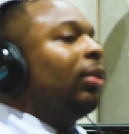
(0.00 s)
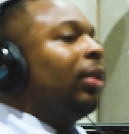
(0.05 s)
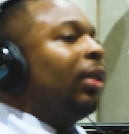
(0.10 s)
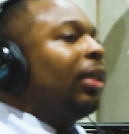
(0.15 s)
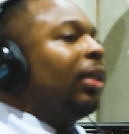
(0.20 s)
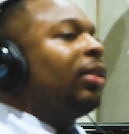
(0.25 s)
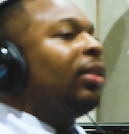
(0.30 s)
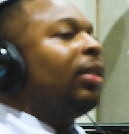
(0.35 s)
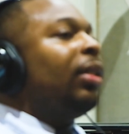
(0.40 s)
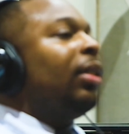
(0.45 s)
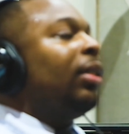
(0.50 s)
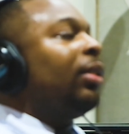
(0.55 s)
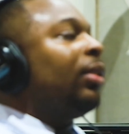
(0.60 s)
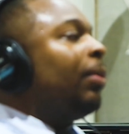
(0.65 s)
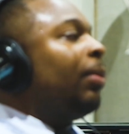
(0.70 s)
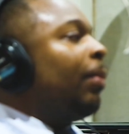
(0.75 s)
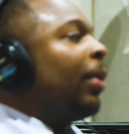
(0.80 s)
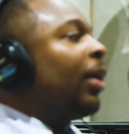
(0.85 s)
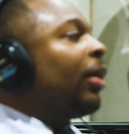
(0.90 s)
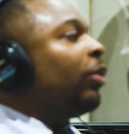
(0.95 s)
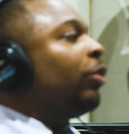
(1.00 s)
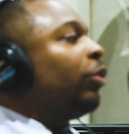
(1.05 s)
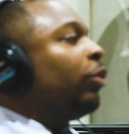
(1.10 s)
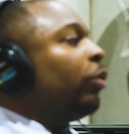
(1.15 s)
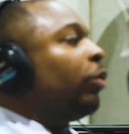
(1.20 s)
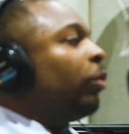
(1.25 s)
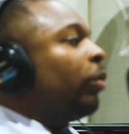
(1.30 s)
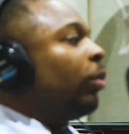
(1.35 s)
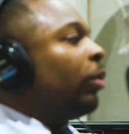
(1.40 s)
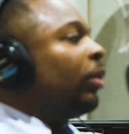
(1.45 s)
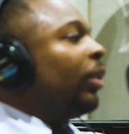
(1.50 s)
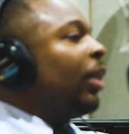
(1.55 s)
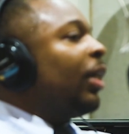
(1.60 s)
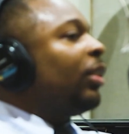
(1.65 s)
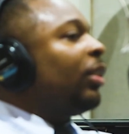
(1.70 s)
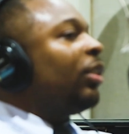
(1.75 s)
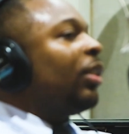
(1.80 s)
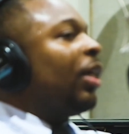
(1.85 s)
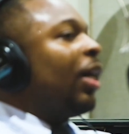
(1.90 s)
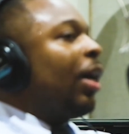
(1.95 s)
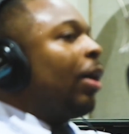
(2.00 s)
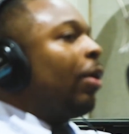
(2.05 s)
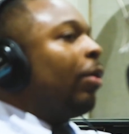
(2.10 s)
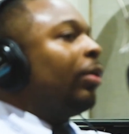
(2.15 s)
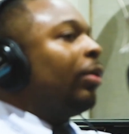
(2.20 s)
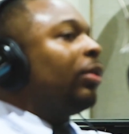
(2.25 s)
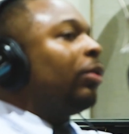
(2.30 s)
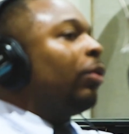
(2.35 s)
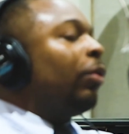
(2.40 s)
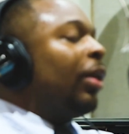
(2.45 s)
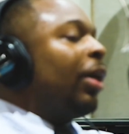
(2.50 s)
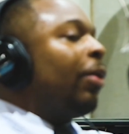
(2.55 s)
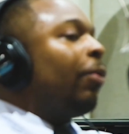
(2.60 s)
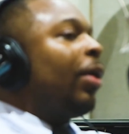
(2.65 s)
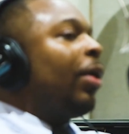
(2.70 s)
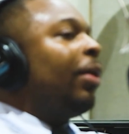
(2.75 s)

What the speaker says: kicks in to making sure that child is on that